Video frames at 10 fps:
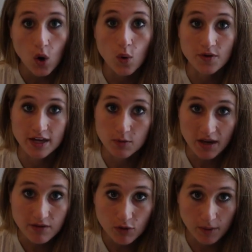or that you
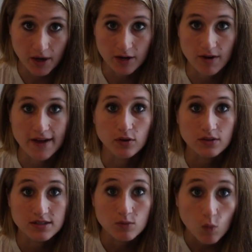pay for upon
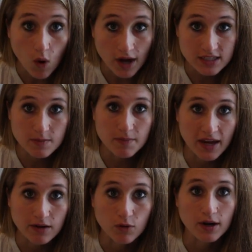arrival want to be
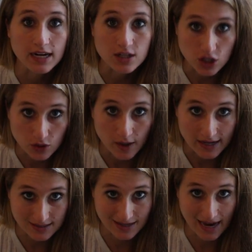paid for in
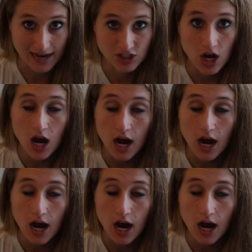US cash.